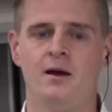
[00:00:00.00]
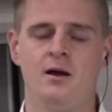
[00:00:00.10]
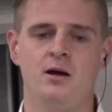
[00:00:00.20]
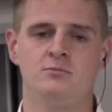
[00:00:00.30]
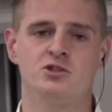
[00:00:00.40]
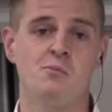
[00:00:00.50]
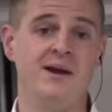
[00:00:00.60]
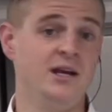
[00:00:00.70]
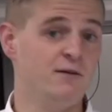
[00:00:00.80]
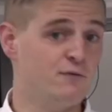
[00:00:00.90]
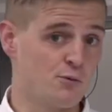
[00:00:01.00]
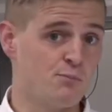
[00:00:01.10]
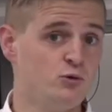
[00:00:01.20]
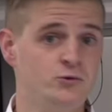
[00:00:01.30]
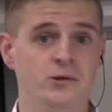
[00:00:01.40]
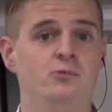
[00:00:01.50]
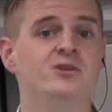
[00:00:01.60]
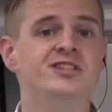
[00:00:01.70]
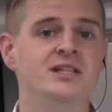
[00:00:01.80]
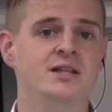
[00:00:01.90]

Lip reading: So mainly for poultry, we see that